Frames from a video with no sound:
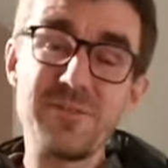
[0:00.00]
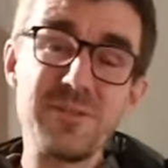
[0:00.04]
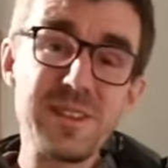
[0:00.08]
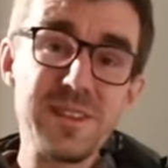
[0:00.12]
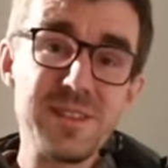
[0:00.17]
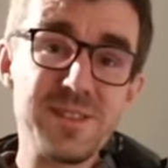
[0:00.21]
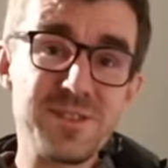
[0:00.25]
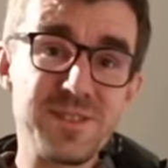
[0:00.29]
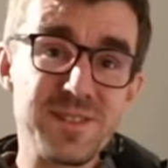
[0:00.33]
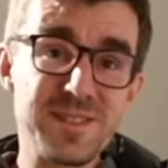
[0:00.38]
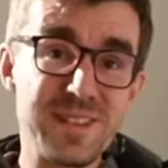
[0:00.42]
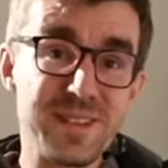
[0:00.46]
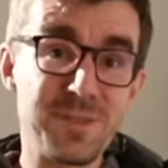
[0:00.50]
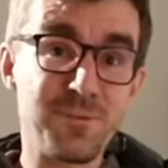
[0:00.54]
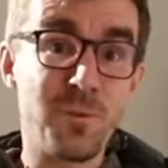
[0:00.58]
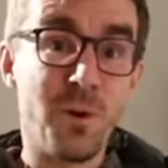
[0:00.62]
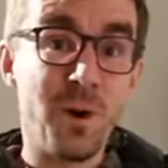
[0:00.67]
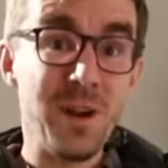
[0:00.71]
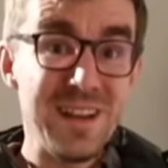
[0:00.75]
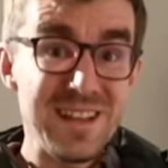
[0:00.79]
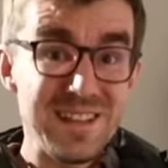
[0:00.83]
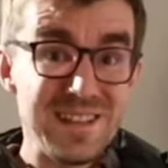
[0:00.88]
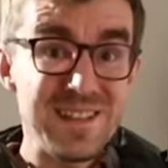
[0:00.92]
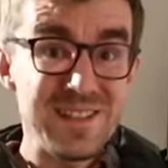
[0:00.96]
really interesting.
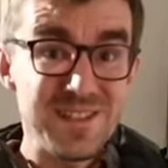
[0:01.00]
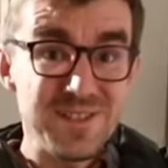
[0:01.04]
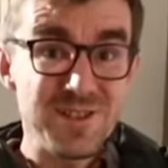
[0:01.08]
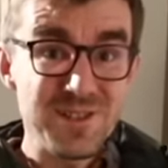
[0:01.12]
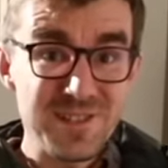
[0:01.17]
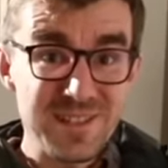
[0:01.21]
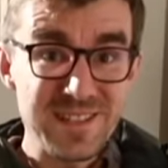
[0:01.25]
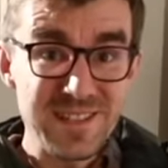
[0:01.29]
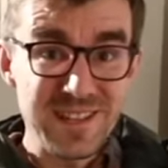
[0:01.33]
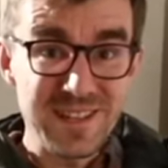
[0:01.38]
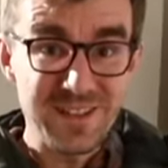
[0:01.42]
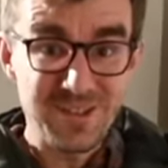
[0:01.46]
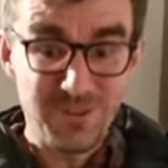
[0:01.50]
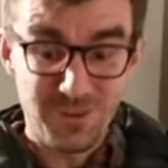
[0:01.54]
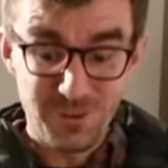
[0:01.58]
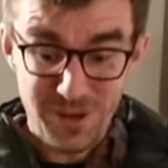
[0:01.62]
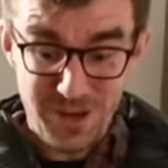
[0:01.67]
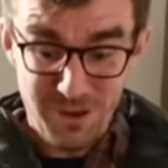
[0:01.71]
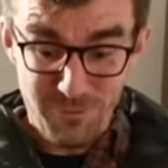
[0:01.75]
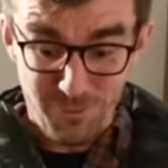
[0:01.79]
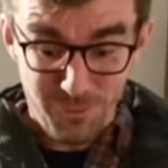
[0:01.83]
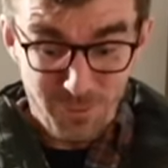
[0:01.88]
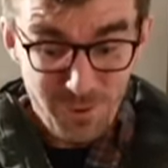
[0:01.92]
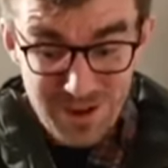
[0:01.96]
What is interesting, or
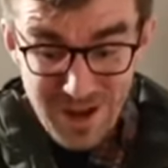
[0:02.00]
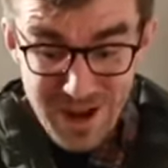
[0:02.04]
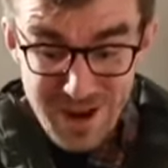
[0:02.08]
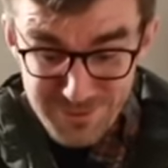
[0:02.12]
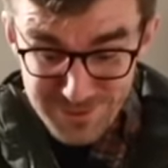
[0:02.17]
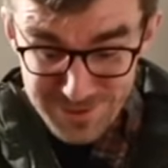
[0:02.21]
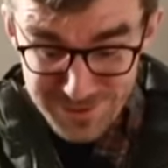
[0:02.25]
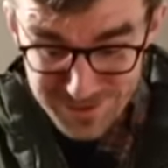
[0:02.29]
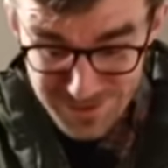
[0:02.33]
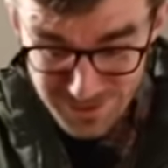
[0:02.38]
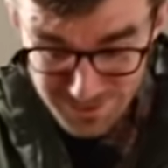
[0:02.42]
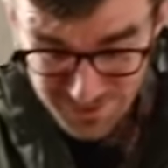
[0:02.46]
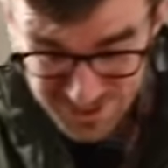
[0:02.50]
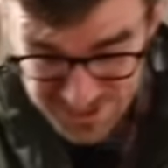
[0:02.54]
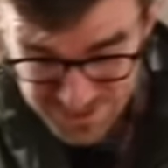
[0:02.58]
what I want to know,